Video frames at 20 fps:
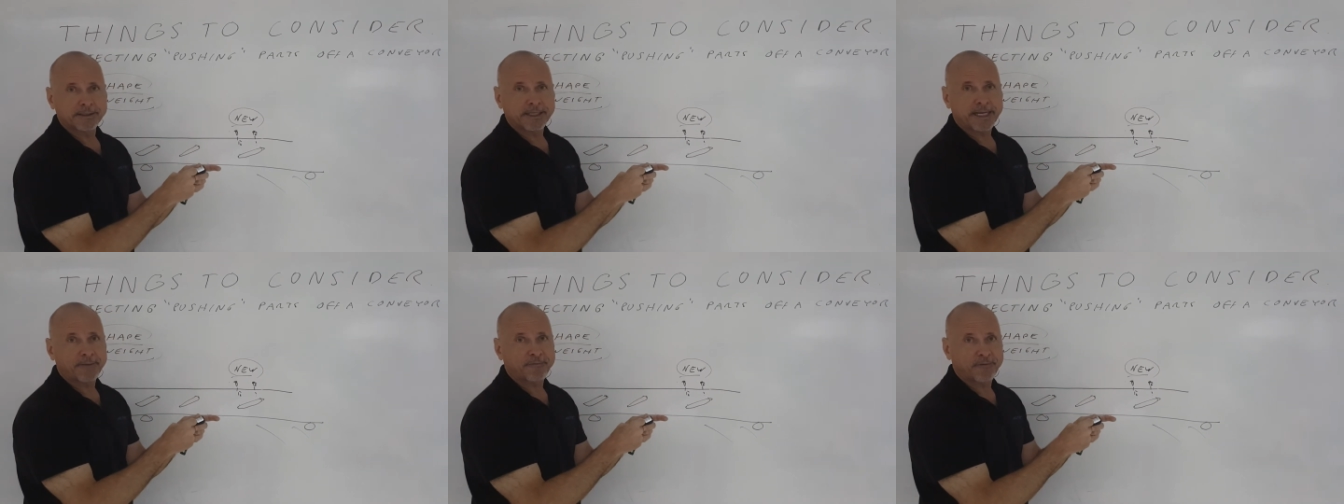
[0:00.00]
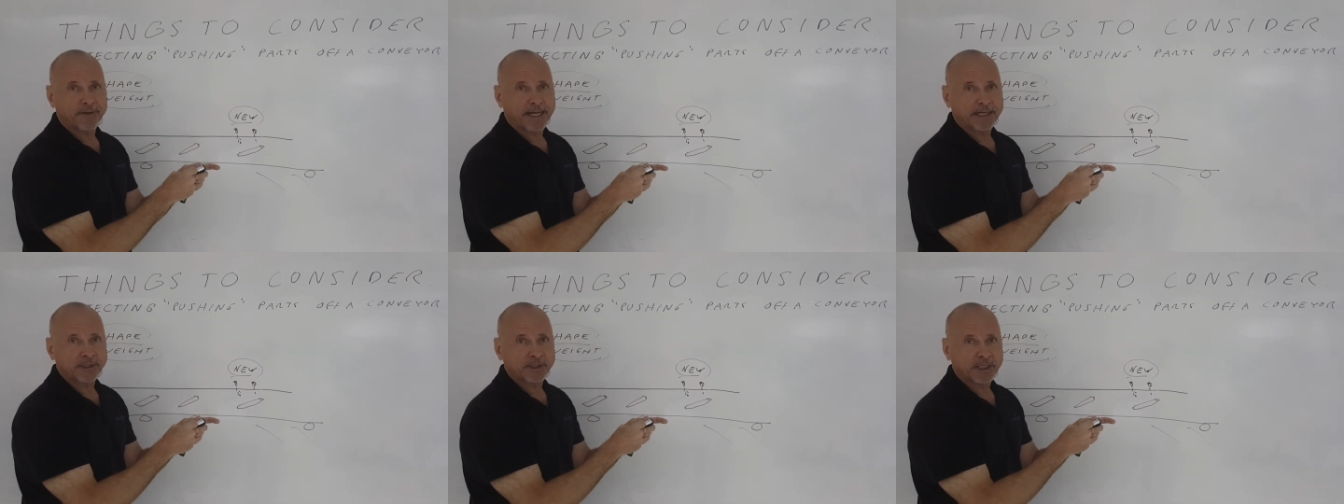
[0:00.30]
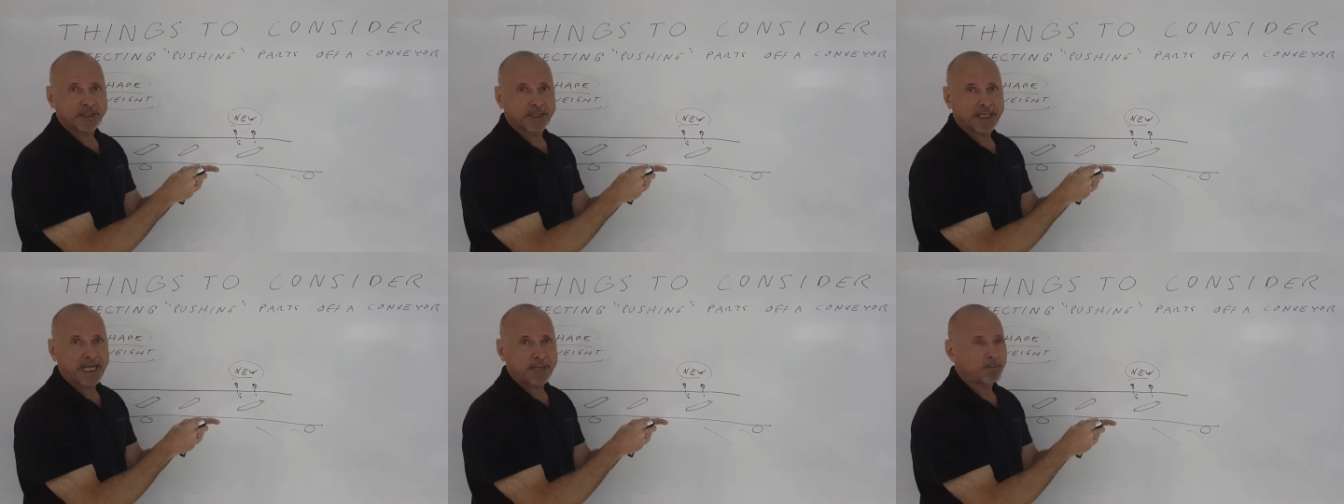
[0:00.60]
that flat
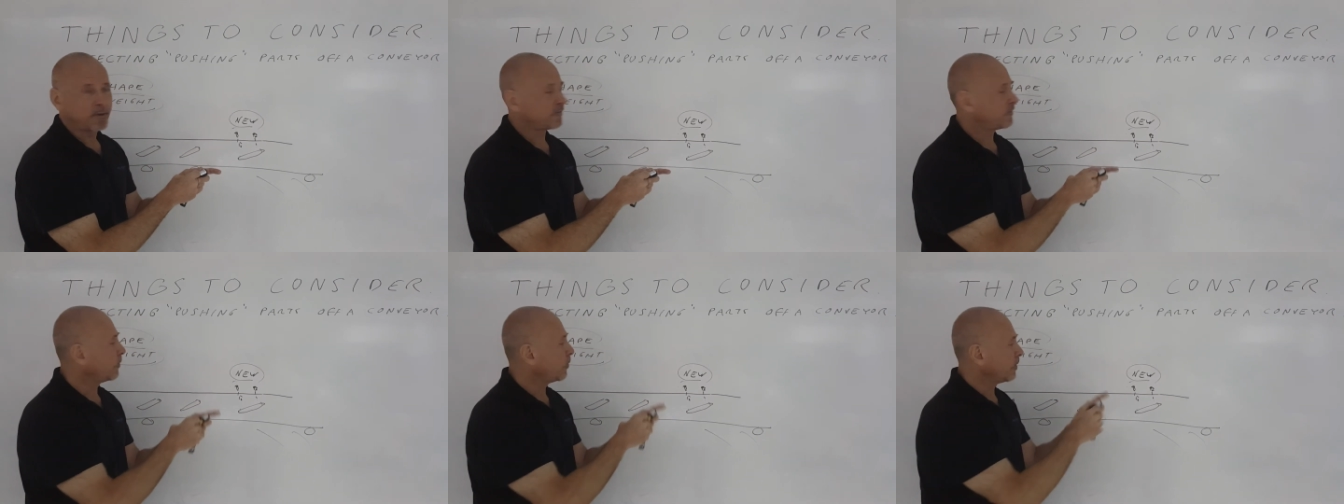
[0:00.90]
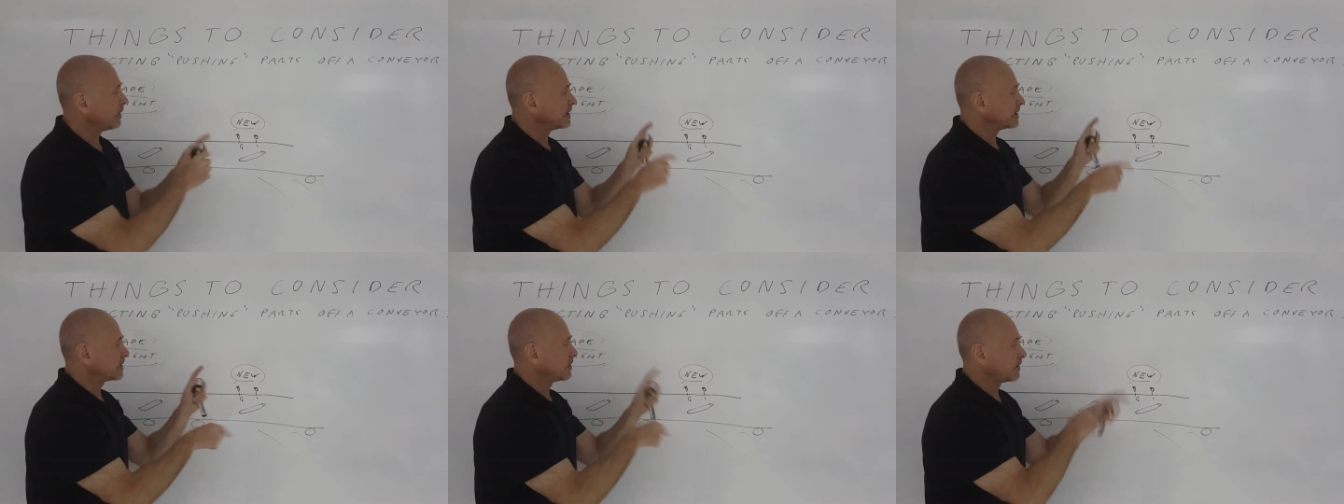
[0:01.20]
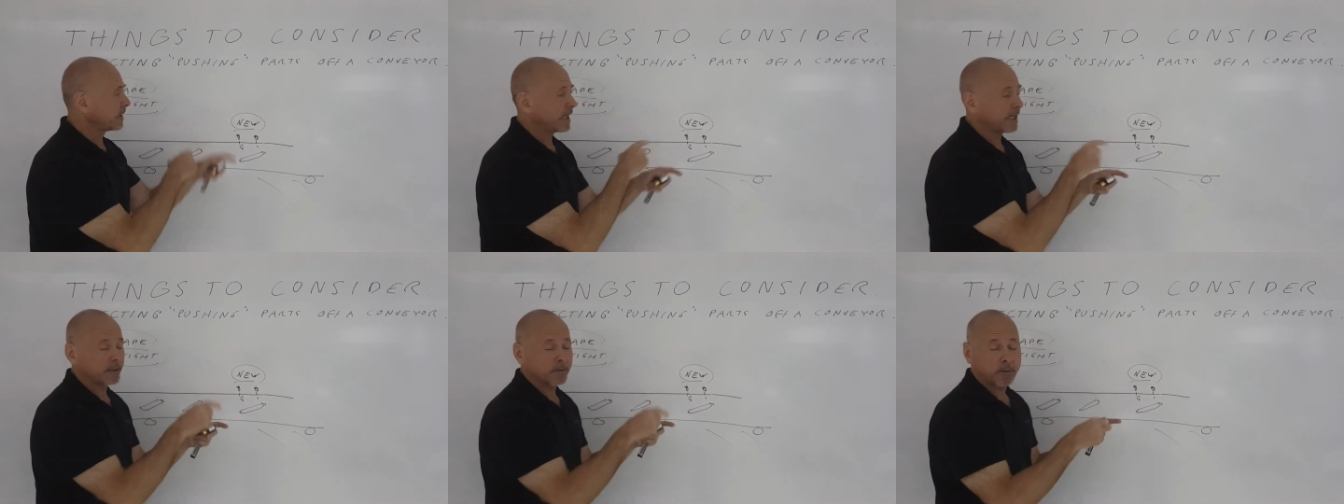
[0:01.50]
jet they had before and
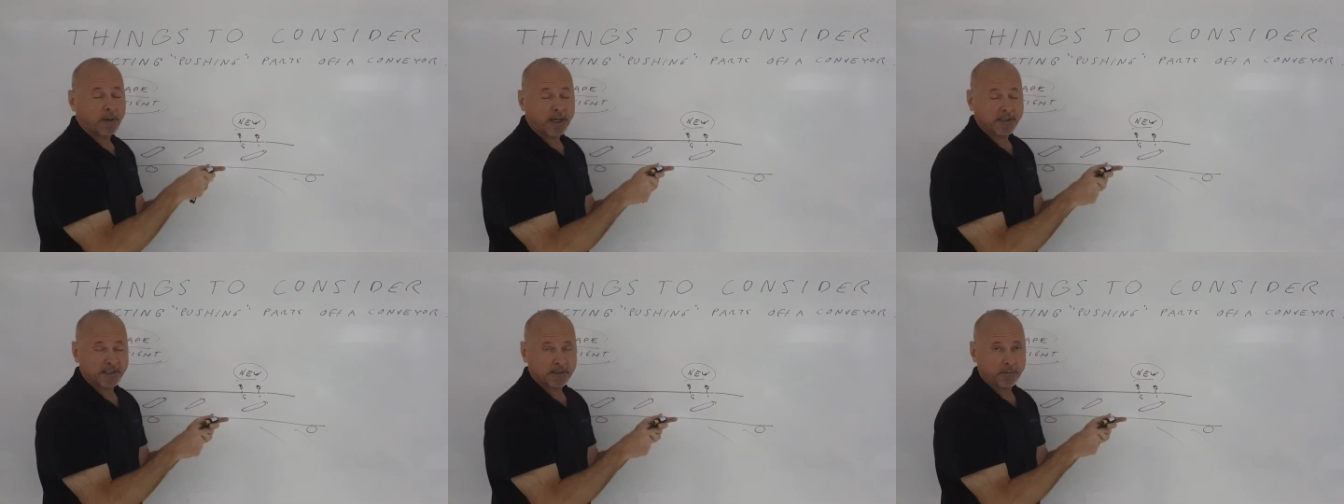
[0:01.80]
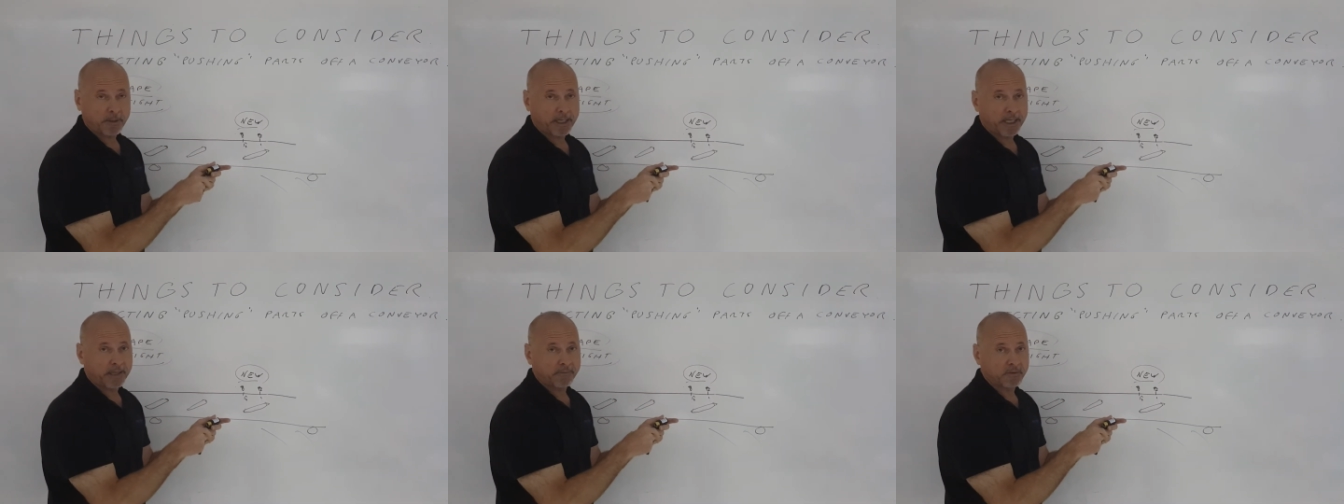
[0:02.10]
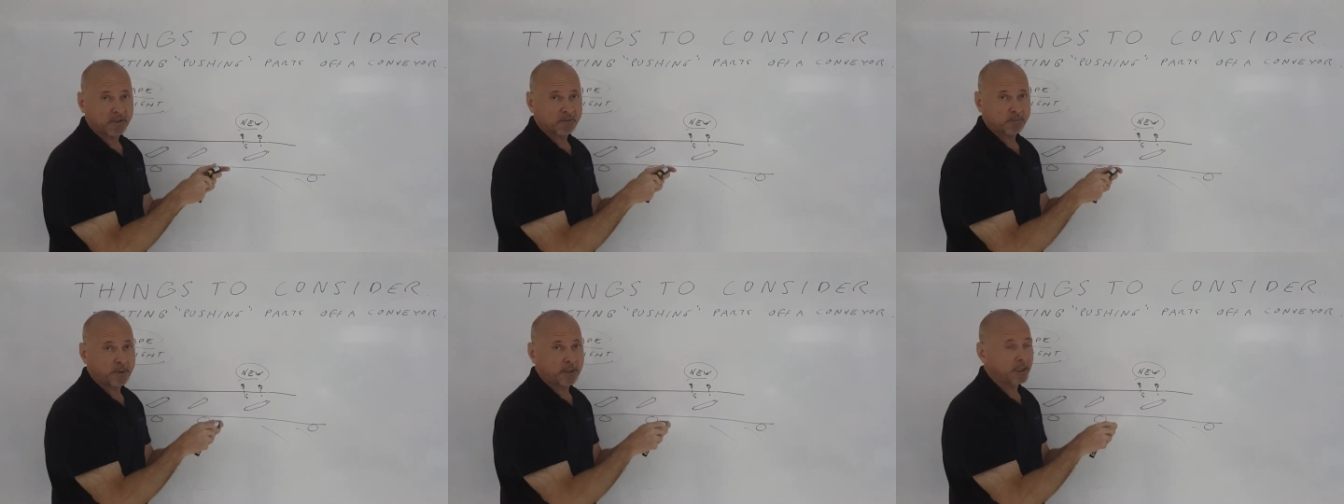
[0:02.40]
still possibly have
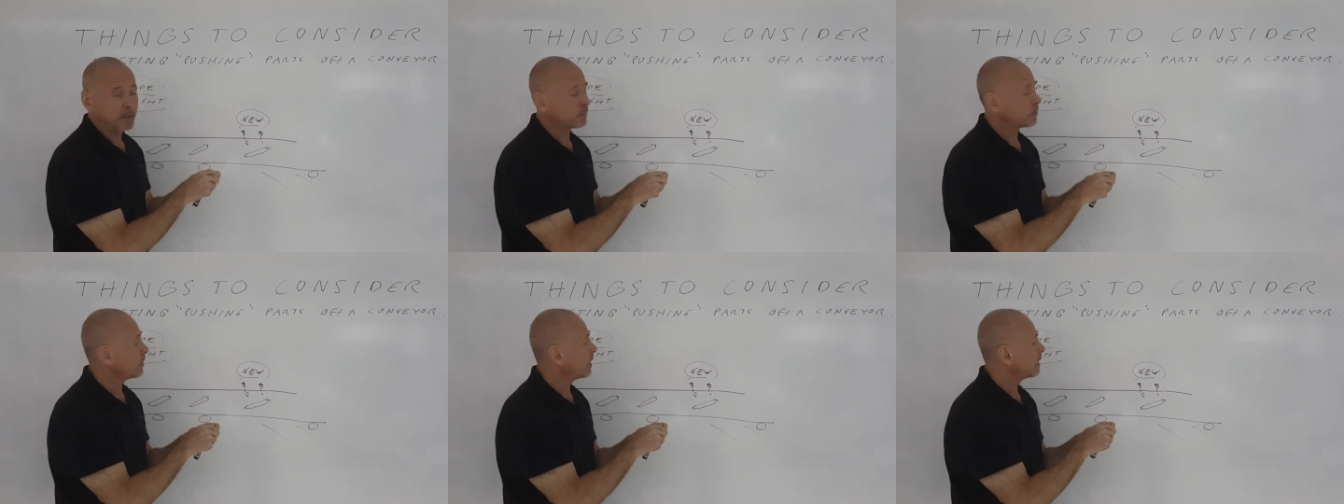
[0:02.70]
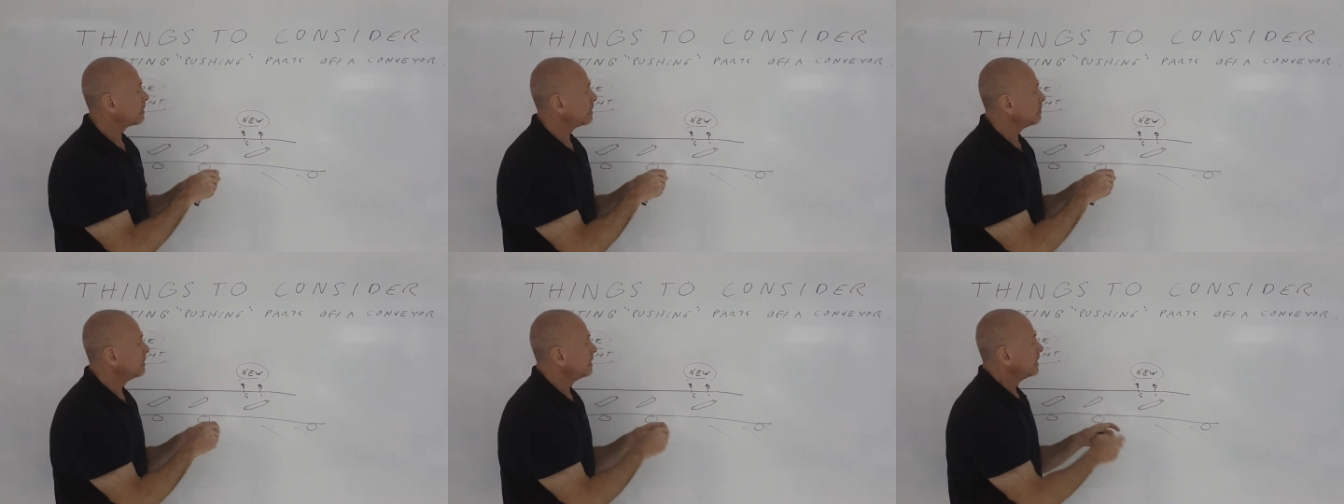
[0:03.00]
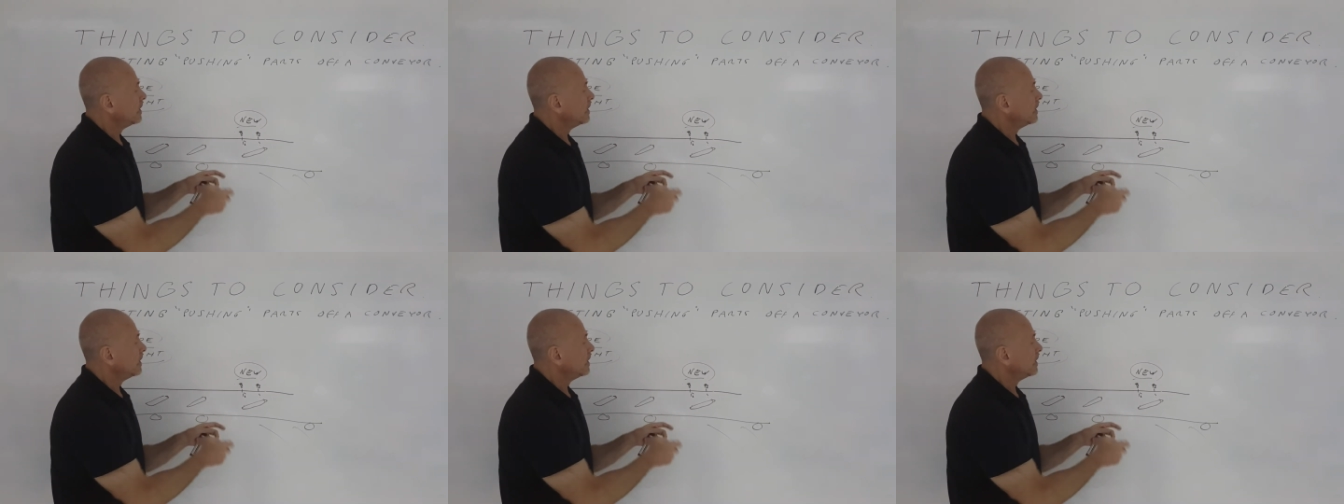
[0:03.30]
the spinning problem.